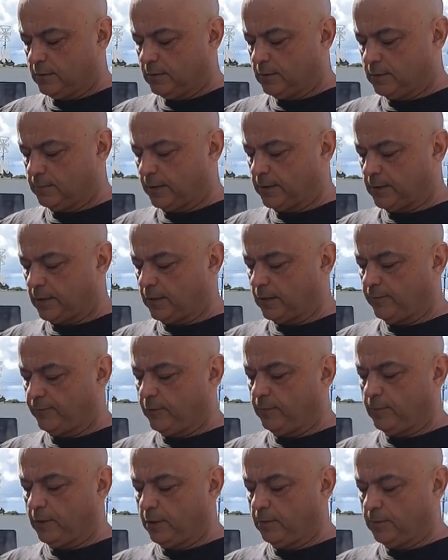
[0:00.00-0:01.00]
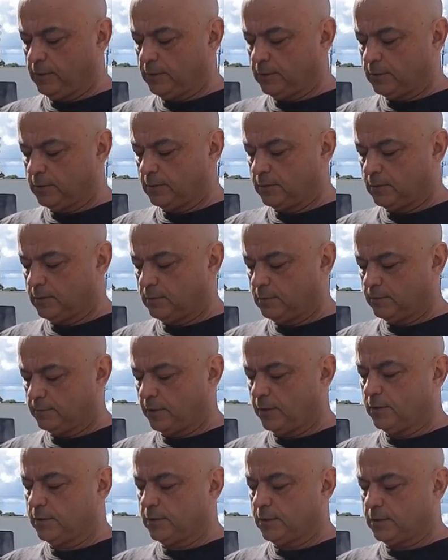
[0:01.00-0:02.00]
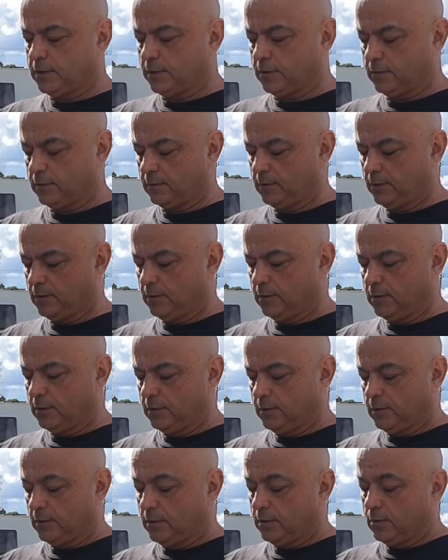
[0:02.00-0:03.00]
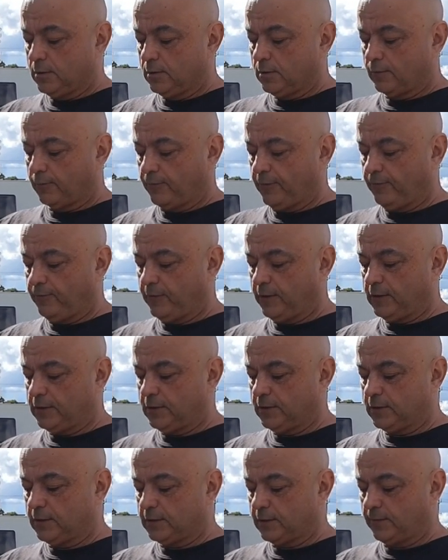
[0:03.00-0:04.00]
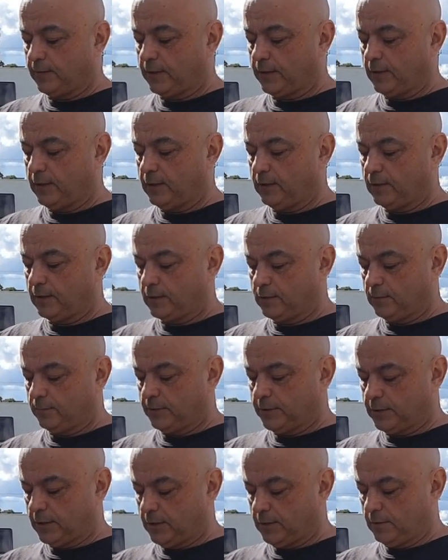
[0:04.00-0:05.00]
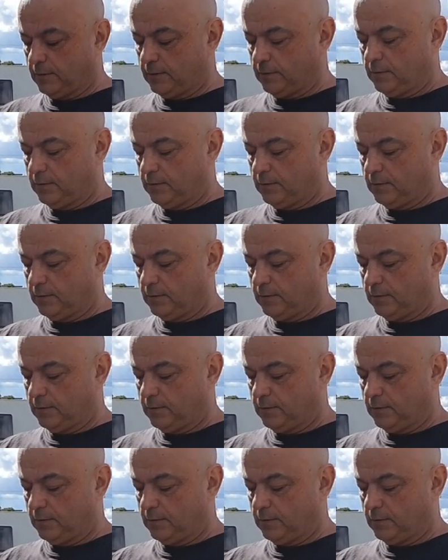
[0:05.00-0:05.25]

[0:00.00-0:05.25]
This might take a few moments. Processing. 50, 60, 70, 80, 100%.